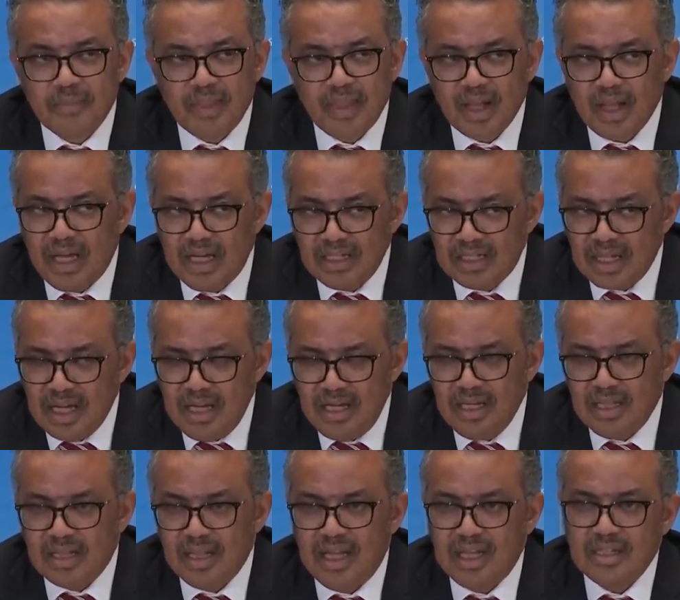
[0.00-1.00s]
I'm sorry
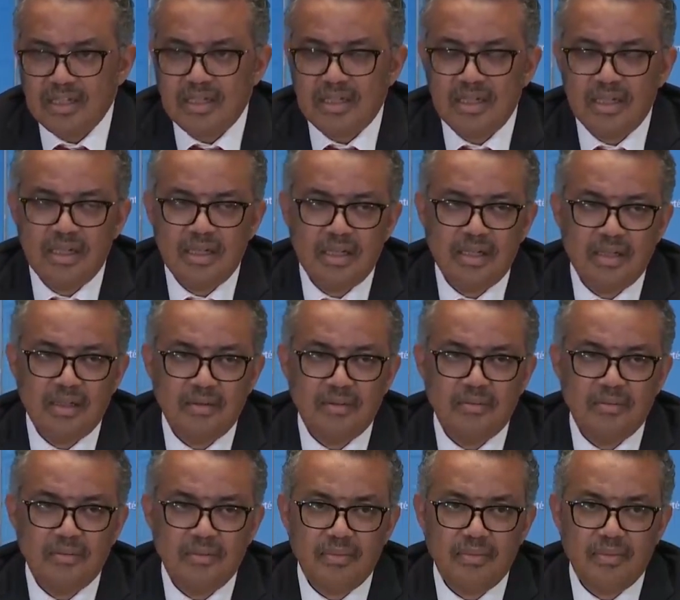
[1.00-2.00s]
to say that,
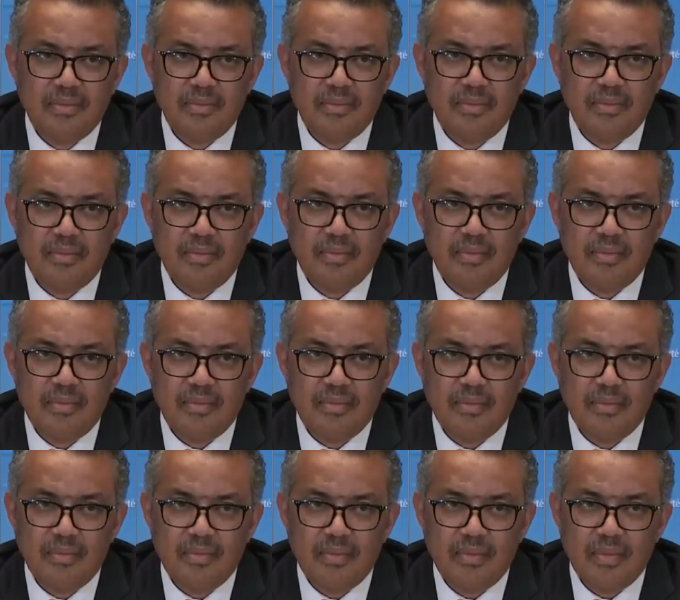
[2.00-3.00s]
but with this kind of
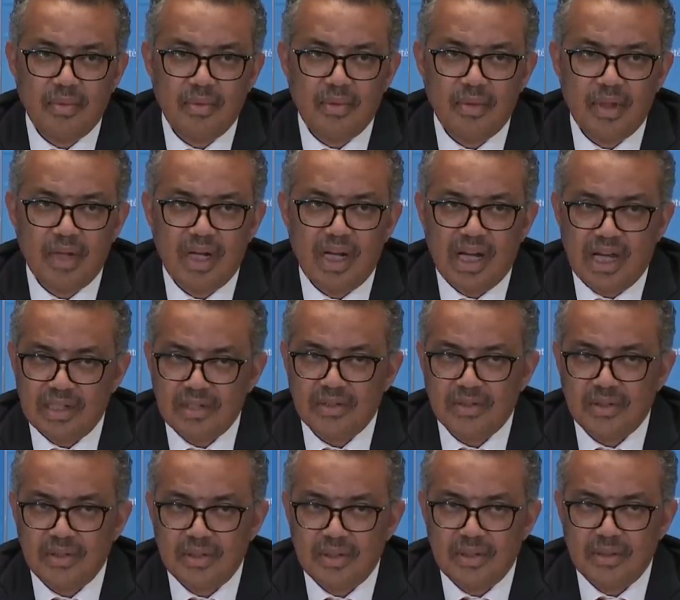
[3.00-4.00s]
environment and
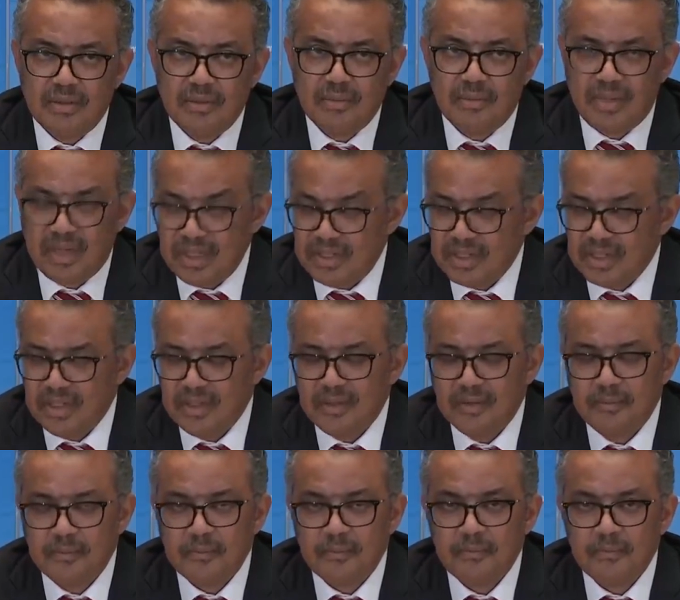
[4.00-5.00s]
conditions, we
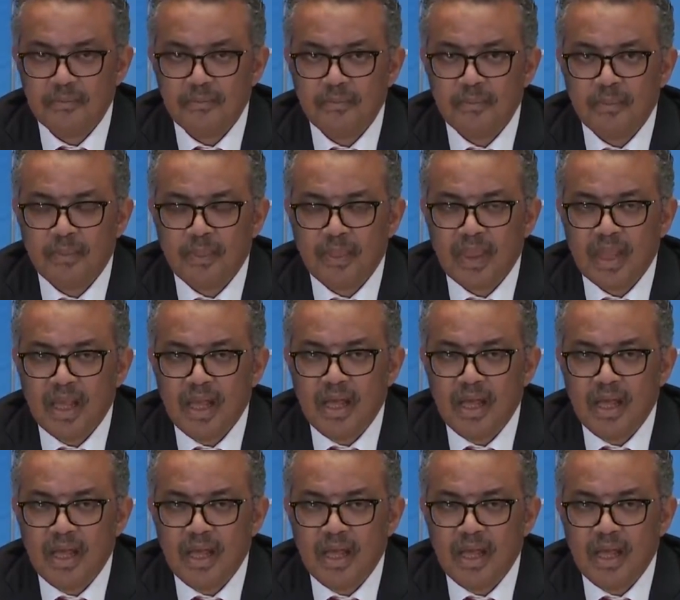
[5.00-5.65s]
feared the worst.